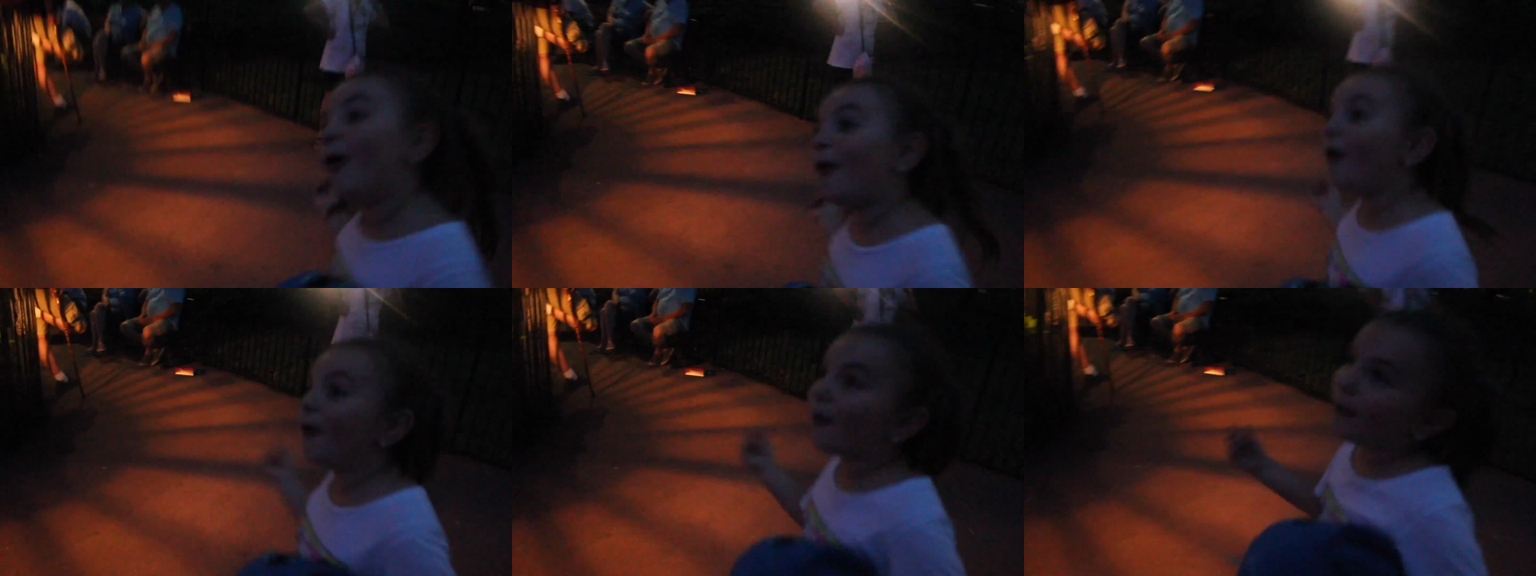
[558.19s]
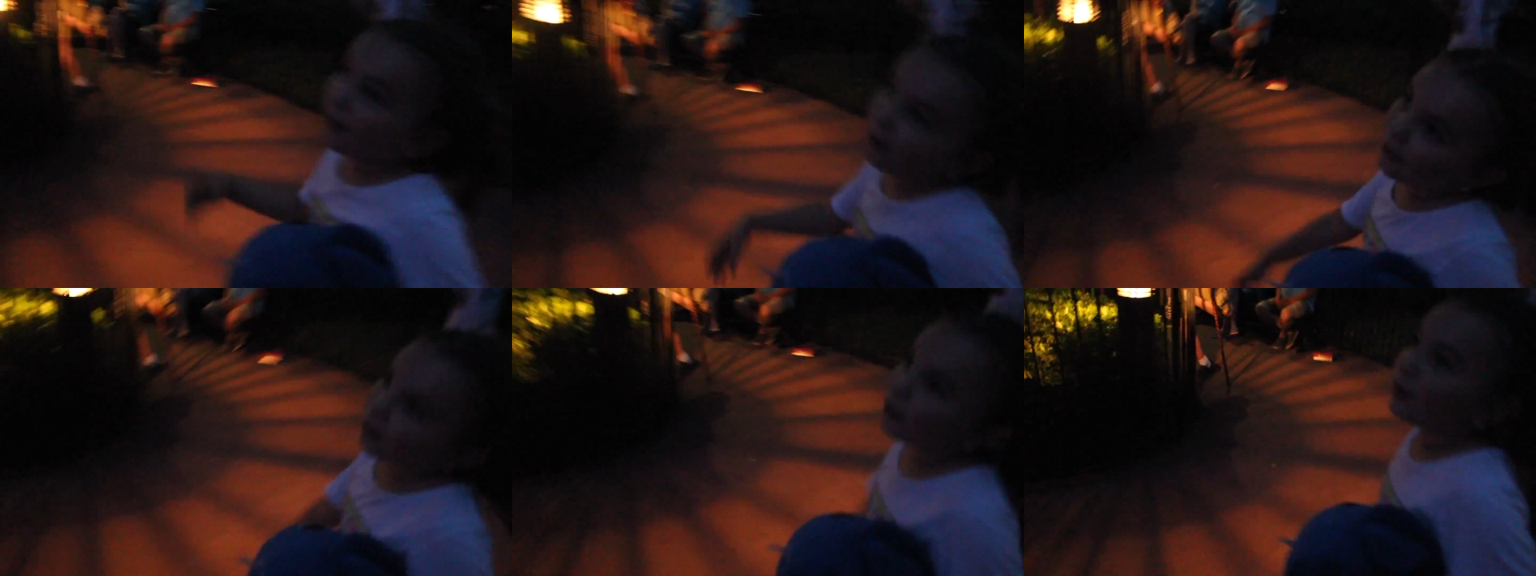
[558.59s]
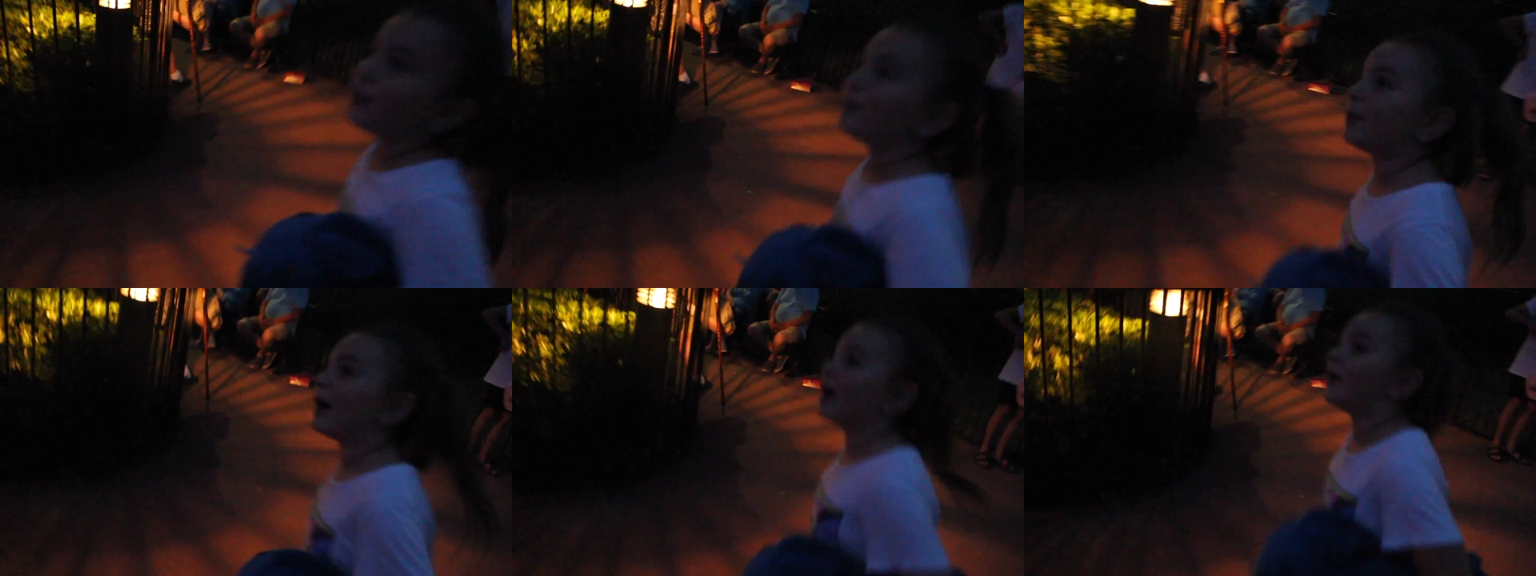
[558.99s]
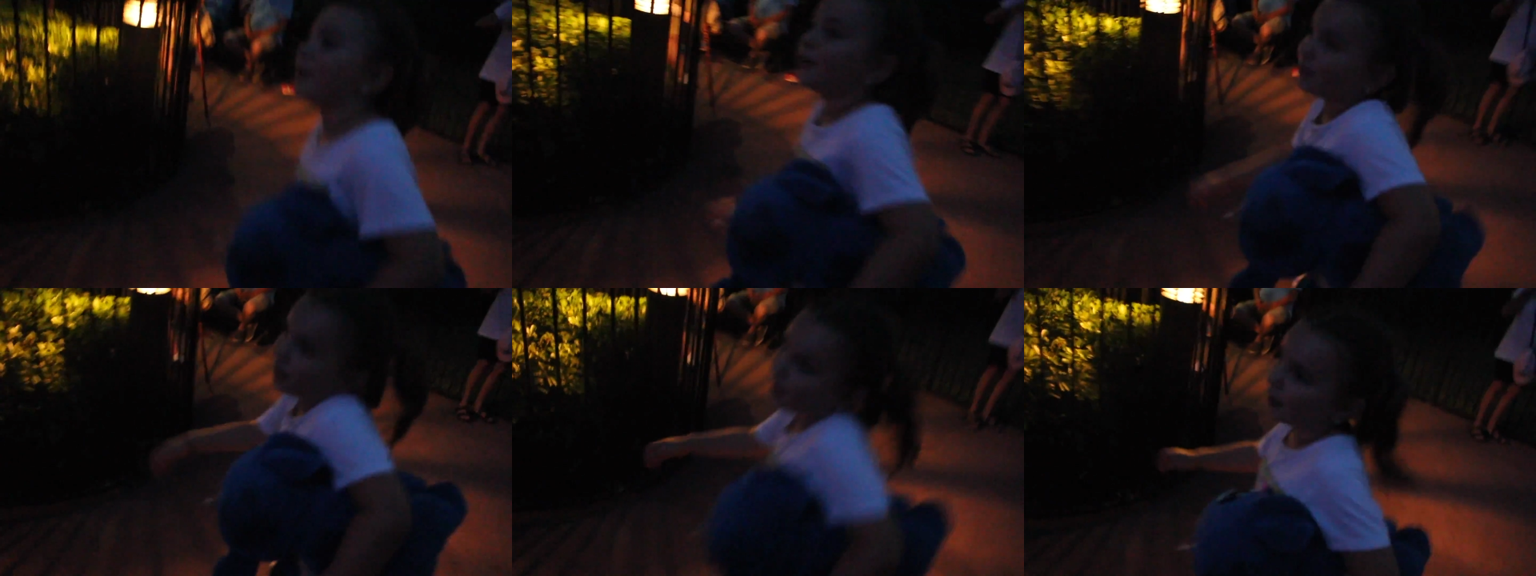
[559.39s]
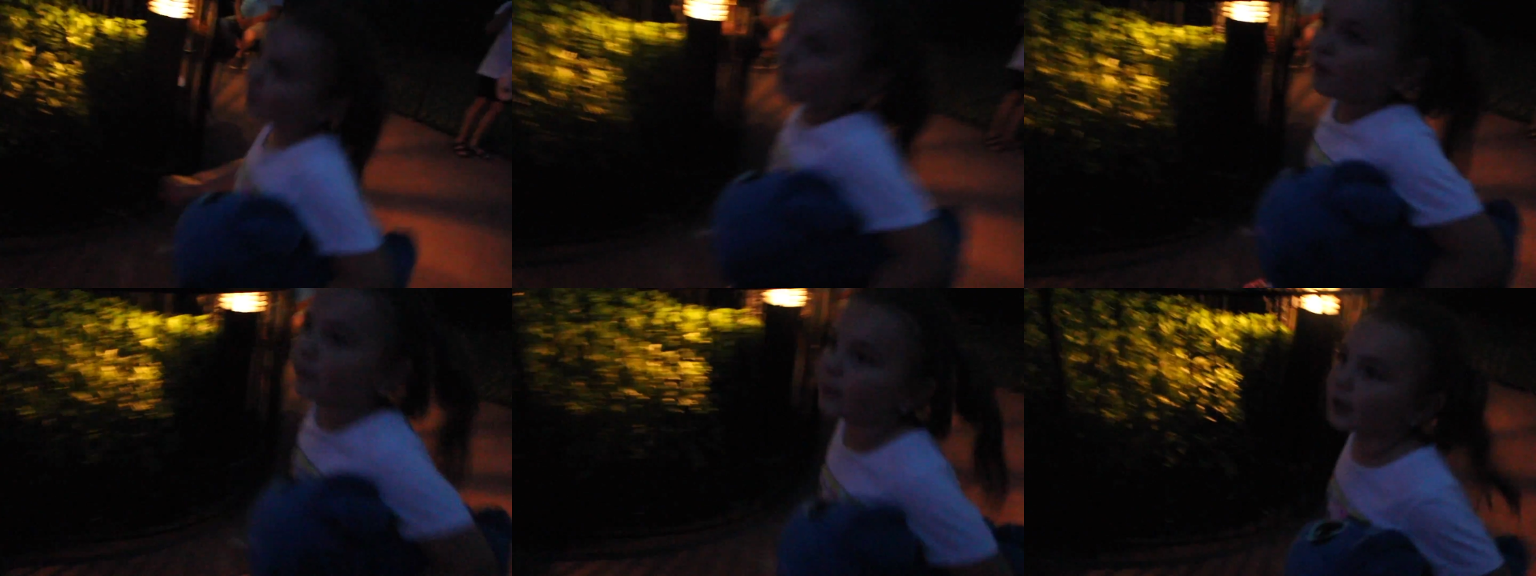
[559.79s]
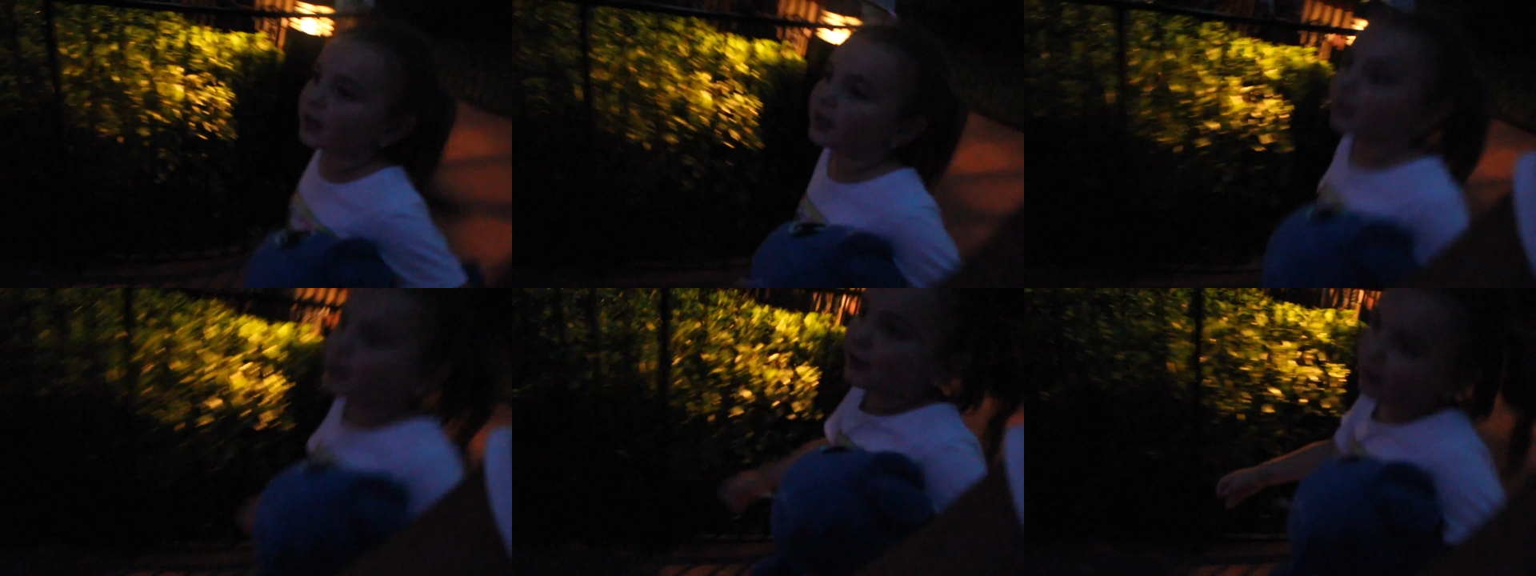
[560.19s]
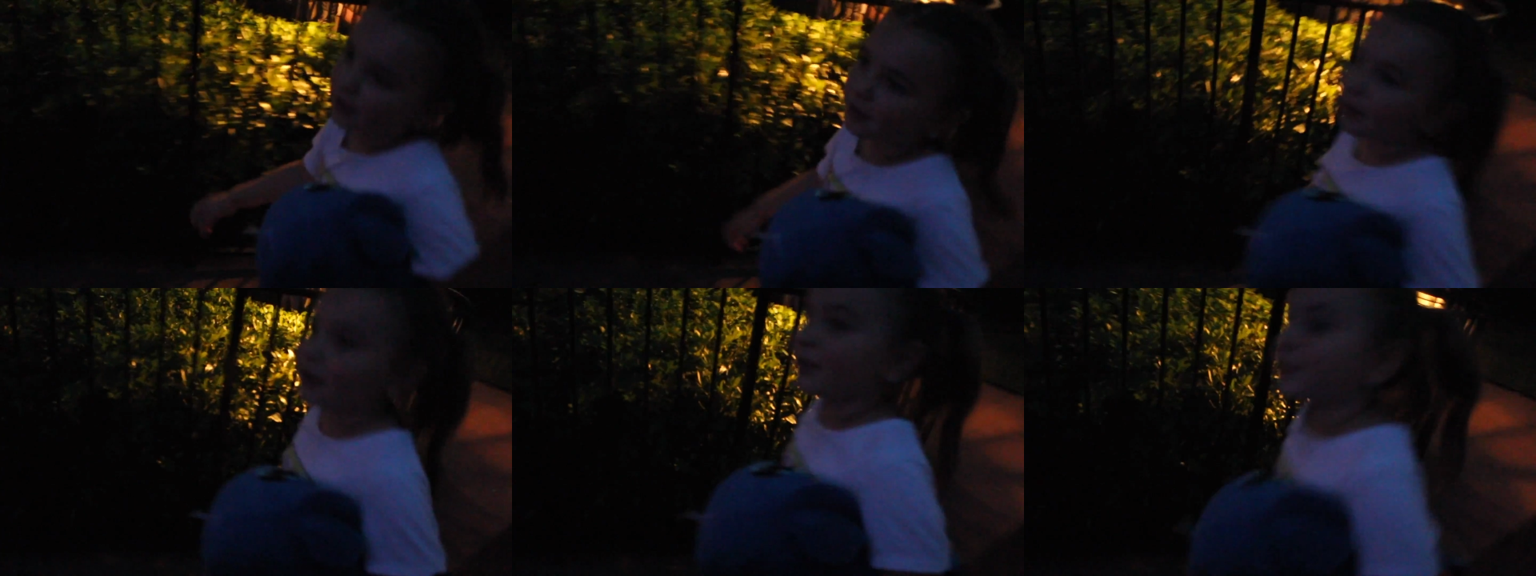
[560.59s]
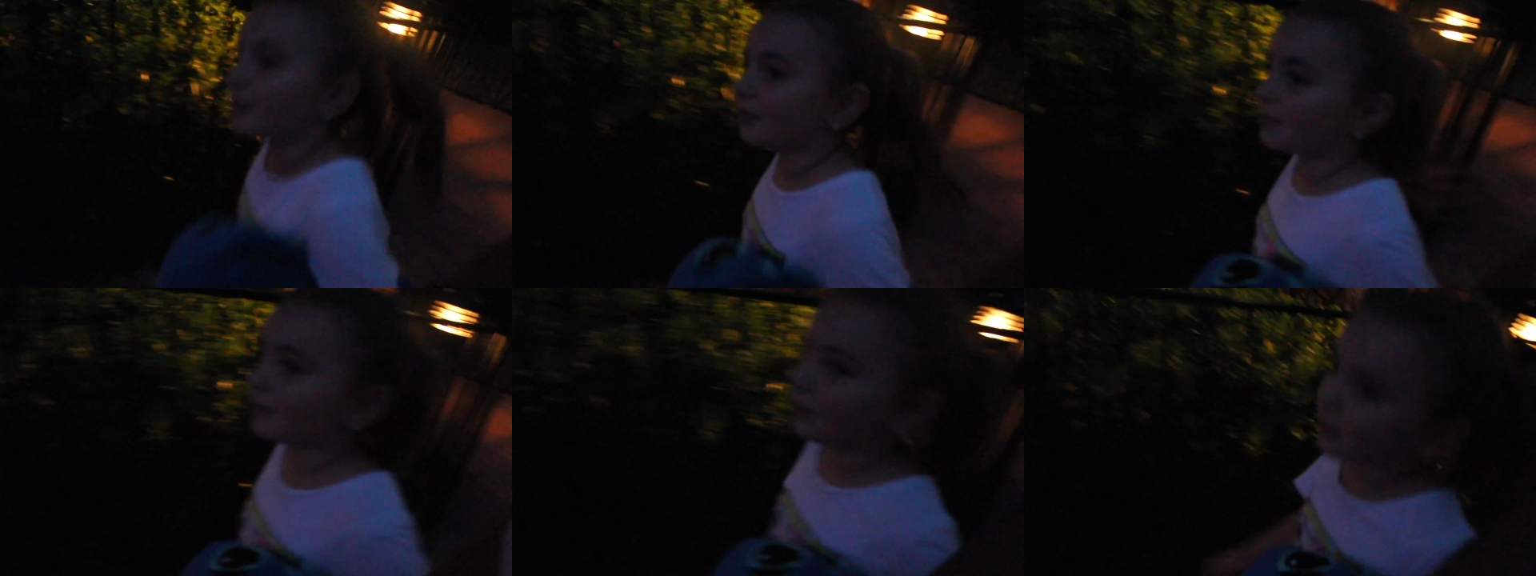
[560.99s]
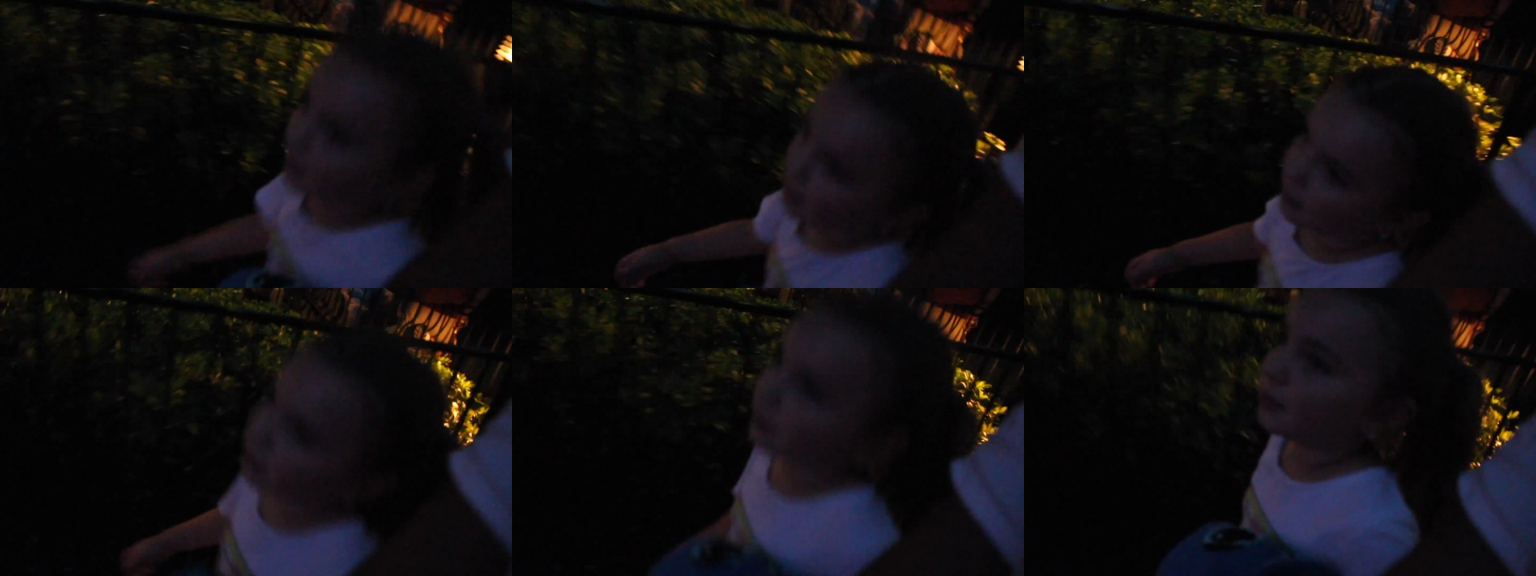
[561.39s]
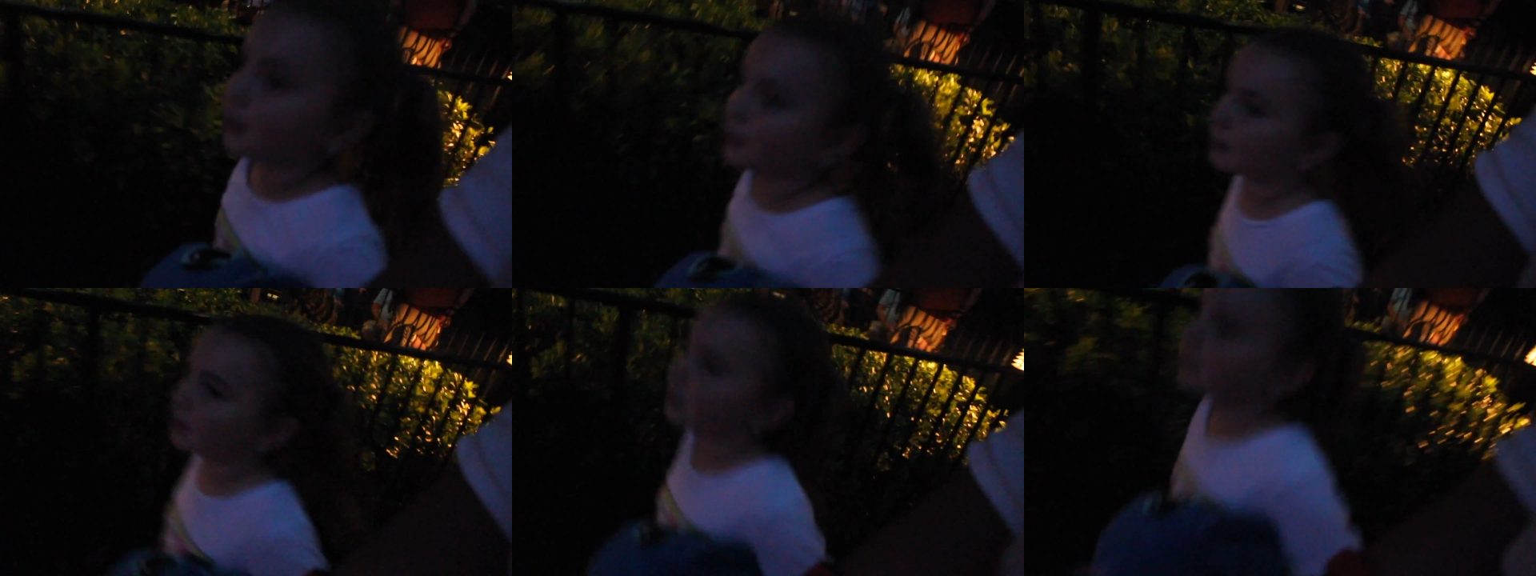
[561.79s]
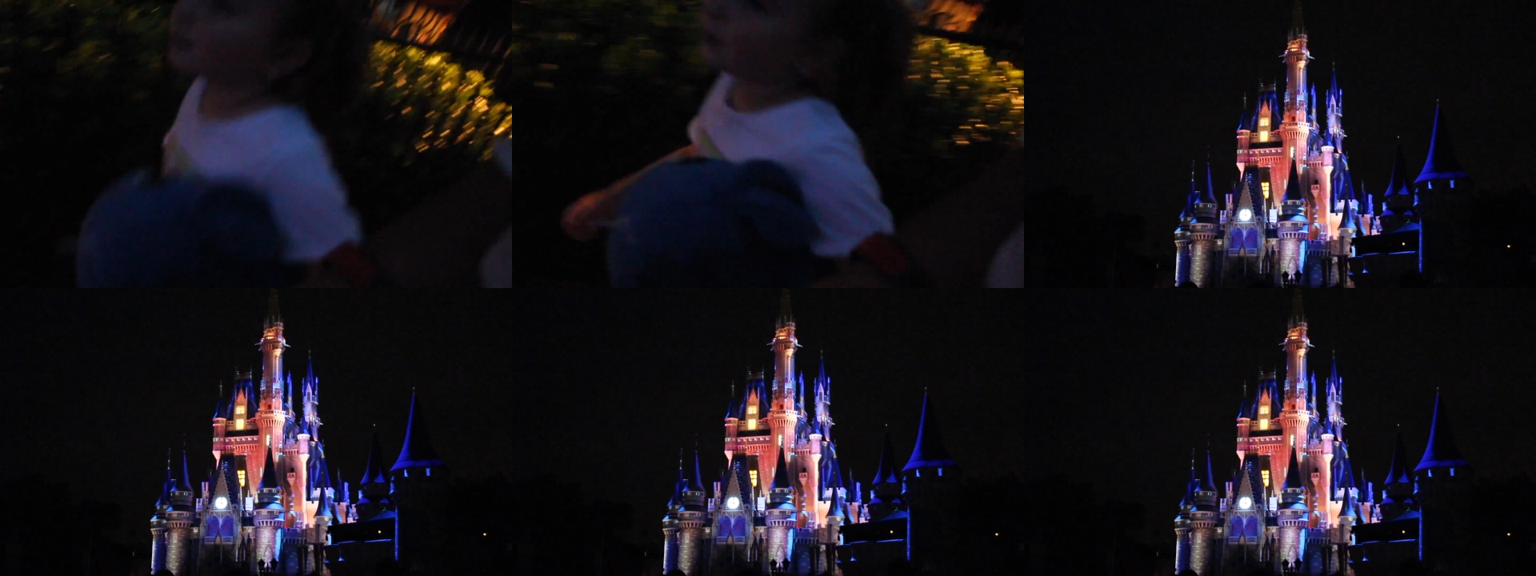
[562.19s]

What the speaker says: [unreadable: no face in view]